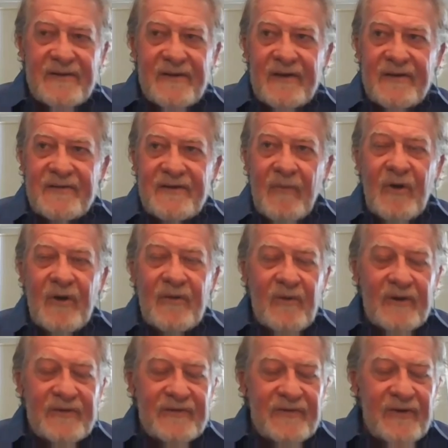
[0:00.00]
someone
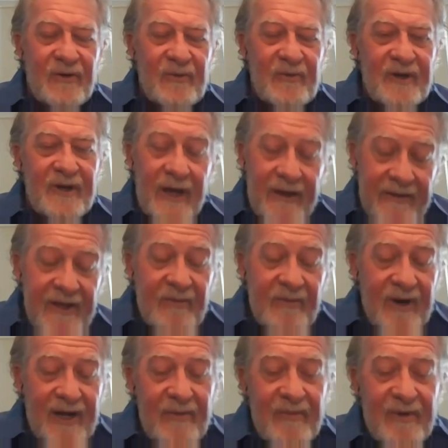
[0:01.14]
once told me, I think it
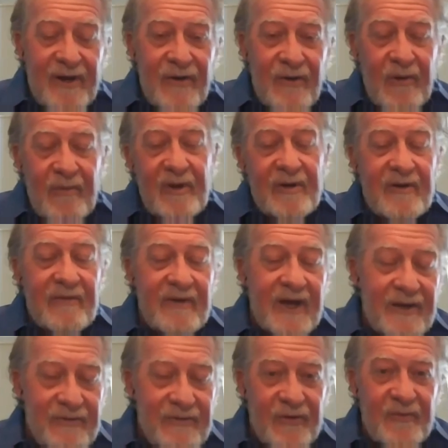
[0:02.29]
might have been Norman, the guy
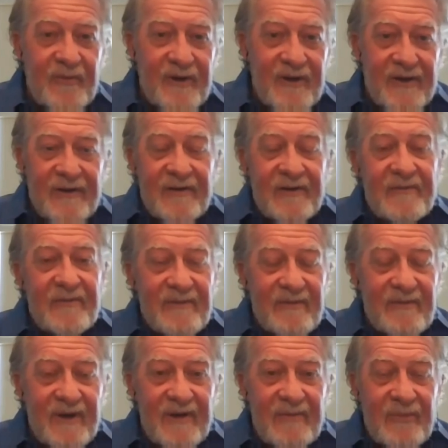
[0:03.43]
who took me into
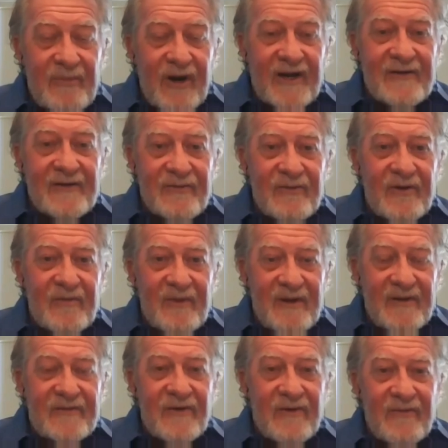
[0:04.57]
practice with him
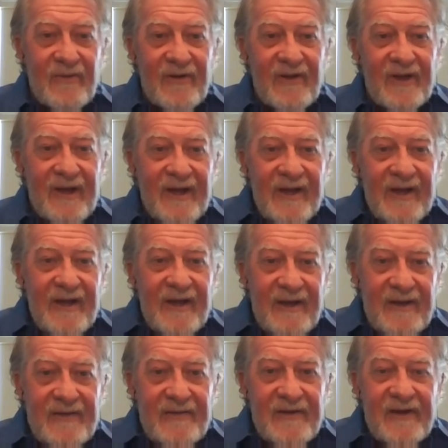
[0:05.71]
and so forth.
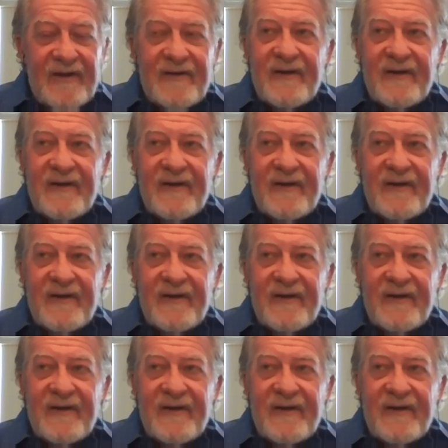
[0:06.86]
He said,